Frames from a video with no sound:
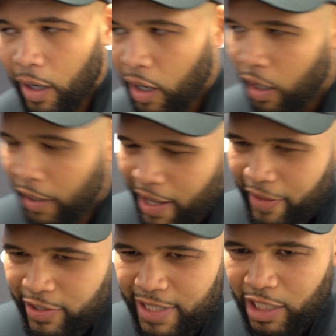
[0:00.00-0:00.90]
Oh yeah,
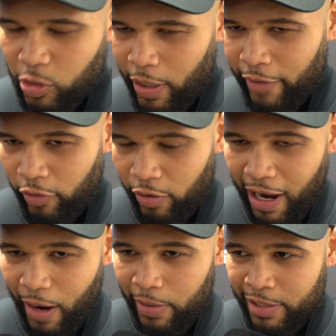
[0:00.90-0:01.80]
there's that 24
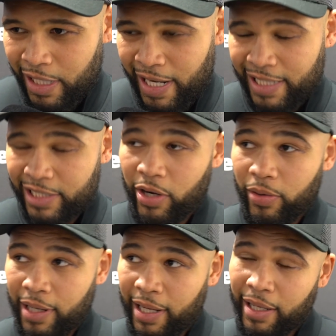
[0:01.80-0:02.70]
hours, and this is
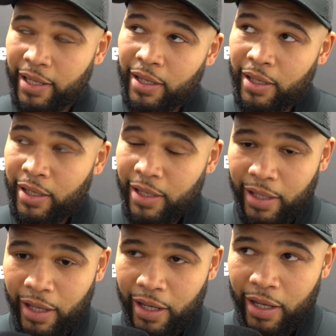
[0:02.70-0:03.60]
only,
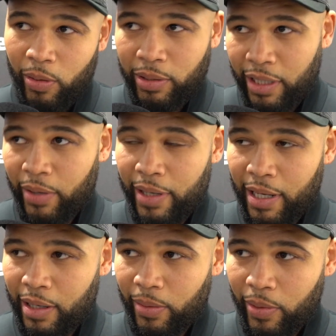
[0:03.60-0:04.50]
what day are we
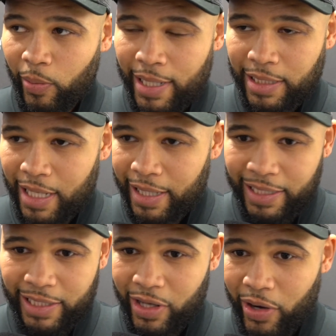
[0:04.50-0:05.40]
now? We're Wednesday,
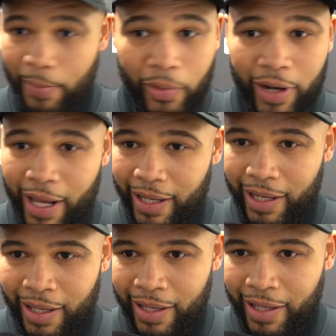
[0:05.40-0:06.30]
this is only Monday.
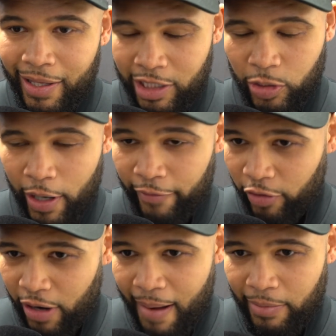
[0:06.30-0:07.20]
There's
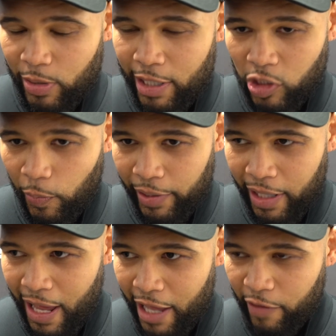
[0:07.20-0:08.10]
24 hours where it's up in the
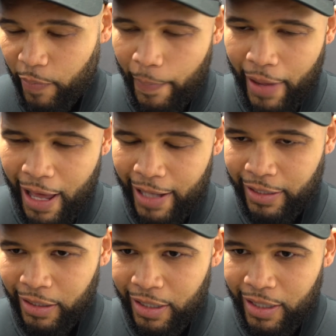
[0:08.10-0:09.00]
air, you're prepared
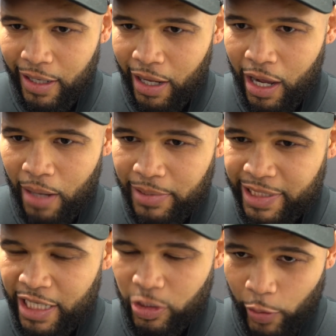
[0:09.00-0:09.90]

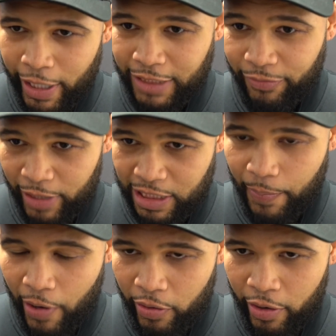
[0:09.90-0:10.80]
6 weeks for this
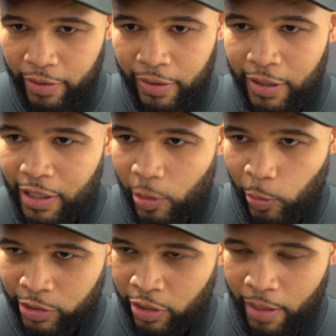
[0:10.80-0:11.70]
opponent.
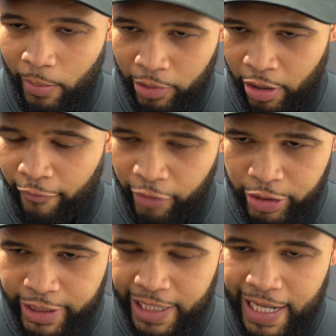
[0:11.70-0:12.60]
We've done a few
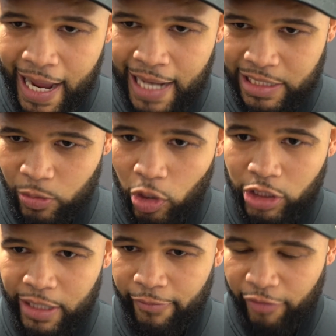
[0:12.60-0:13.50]
sit downs and
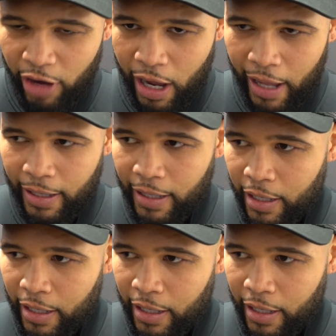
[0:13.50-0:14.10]
watched him fight.